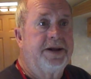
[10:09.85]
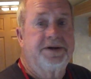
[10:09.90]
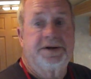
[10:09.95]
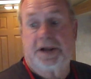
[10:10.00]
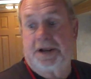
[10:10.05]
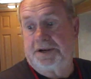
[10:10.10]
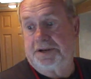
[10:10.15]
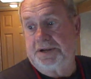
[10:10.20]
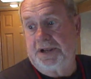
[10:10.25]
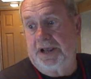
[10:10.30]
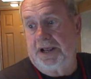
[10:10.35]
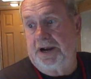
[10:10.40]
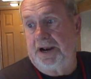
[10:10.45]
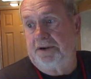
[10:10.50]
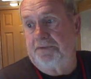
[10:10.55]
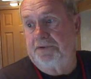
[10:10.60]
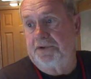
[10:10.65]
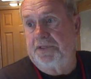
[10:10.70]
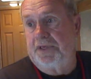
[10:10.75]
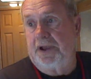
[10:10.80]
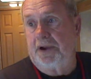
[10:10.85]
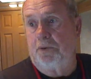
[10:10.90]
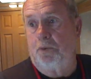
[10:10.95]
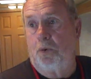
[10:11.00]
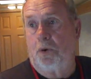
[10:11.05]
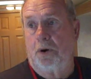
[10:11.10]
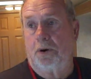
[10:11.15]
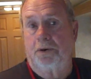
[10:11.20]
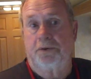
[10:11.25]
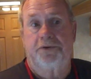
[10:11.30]
As I said, everything
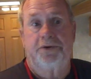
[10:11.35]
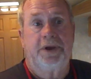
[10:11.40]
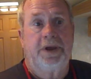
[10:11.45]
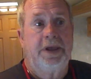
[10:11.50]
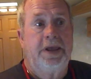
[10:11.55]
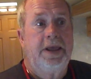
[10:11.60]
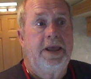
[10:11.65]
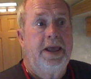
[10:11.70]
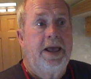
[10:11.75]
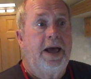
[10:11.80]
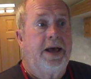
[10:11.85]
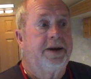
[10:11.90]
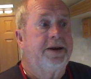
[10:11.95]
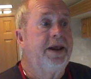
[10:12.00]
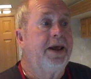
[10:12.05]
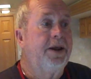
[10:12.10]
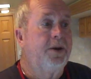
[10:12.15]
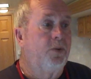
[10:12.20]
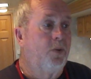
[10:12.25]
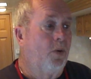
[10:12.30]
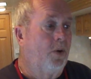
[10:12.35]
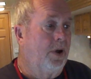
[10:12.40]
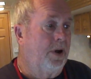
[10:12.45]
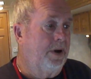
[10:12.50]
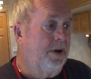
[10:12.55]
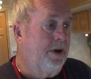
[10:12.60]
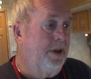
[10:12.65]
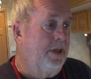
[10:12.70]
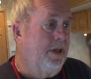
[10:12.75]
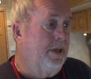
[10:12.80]
works. I tell you what,
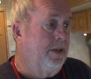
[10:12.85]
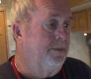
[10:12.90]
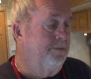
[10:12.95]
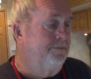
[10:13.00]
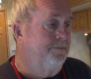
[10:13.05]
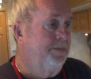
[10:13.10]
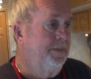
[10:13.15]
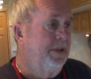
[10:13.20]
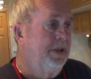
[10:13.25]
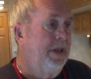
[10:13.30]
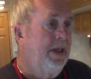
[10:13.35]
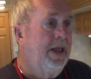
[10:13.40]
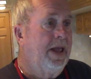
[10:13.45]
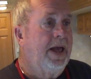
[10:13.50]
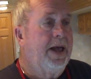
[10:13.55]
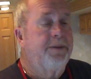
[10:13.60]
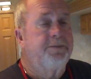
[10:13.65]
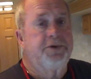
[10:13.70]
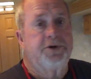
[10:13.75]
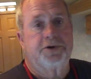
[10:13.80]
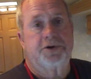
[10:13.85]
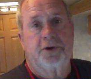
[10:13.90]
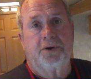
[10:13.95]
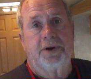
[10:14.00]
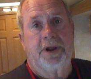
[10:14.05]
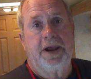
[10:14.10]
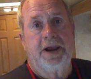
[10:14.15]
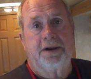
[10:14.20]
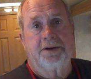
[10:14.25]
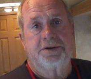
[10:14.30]
uh, I'm just going
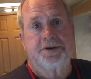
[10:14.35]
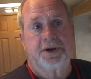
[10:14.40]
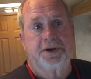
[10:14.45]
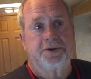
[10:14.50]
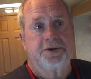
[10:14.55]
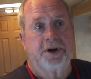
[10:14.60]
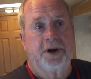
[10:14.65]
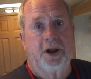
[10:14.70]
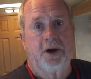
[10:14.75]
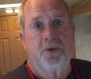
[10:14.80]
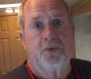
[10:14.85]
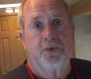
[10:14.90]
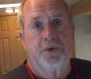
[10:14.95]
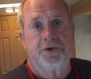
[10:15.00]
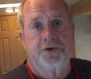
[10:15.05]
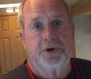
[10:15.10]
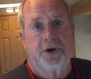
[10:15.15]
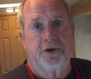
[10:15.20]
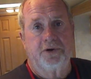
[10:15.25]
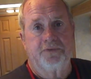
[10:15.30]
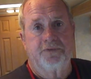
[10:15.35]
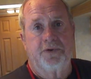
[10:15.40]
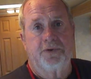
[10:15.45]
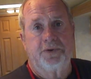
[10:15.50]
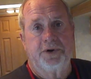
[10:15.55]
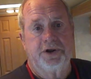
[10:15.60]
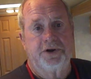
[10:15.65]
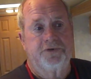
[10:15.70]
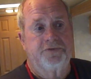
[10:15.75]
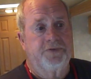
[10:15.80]
to have such a low reserve
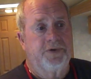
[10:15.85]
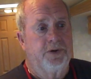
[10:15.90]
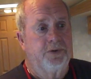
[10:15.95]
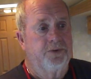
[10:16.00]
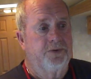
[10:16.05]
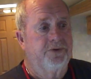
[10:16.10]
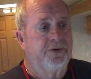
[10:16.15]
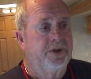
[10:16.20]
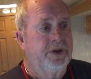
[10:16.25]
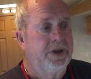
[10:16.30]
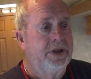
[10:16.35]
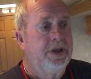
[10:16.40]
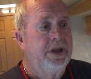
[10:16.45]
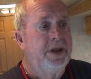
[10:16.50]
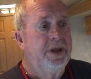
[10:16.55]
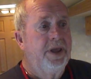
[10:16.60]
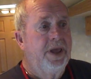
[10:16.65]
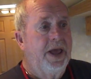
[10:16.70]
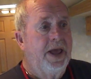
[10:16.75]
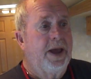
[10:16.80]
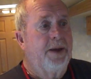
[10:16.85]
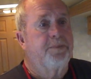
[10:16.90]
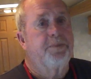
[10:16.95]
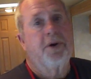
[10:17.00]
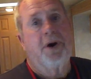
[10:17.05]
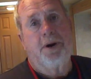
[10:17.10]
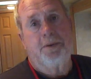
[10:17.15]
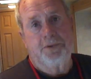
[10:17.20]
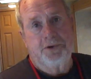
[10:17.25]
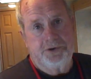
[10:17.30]
on this, folks. I
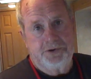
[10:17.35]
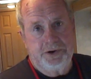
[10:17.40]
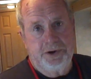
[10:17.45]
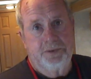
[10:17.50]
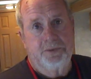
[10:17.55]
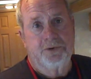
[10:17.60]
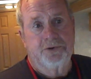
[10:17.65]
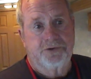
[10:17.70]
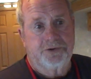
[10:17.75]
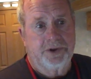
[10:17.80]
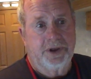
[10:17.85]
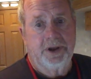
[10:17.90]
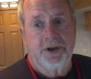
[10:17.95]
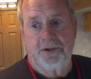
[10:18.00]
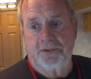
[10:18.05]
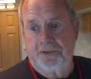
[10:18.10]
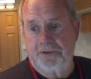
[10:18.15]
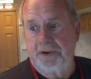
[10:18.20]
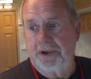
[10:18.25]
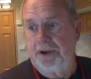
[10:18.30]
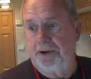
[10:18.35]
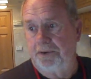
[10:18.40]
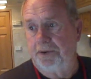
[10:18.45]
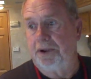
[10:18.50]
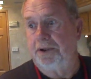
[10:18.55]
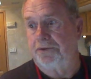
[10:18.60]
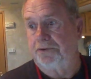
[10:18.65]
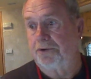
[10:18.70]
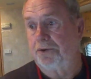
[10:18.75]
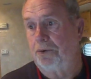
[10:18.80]
promise you it will sell. It
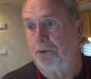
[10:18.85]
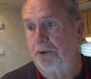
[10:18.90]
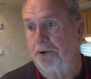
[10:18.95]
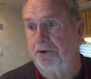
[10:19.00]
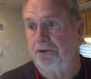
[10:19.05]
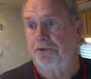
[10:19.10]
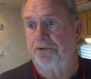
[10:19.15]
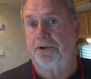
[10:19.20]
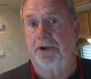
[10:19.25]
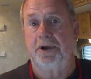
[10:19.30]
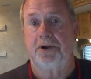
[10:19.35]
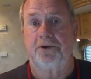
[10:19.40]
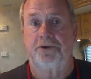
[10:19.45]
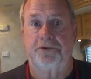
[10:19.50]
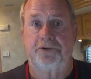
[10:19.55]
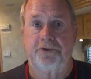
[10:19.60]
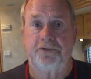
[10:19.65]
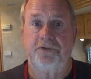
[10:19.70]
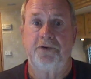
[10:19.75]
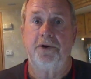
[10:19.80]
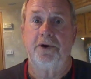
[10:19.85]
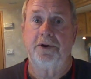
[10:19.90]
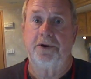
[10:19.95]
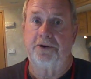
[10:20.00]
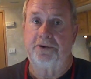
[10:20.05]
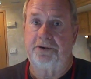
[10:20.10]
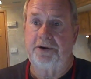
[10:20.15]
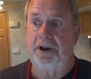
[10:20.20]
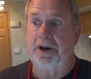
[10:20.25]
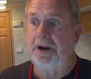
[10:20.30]
is going to sell. So if you're
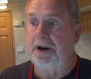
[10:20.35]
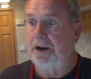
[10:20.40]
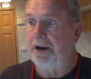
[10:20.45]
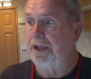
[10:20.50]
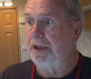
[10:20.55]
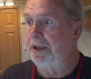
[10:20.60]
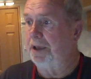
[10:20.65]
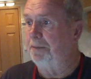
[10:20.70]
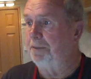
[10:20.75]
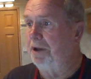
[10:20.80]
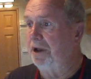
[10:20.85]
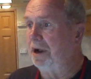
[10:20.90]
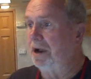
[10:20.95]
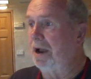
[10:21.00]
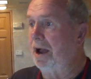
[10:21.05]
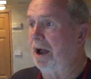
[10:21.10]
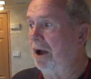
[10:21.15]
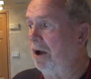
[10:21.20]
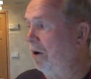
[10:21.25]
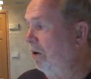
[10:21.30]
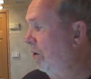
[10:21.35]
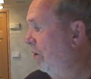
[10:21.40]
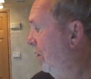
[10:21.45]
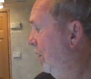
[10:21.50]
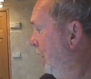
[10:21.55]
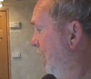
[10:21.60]
interested in it, give me a call.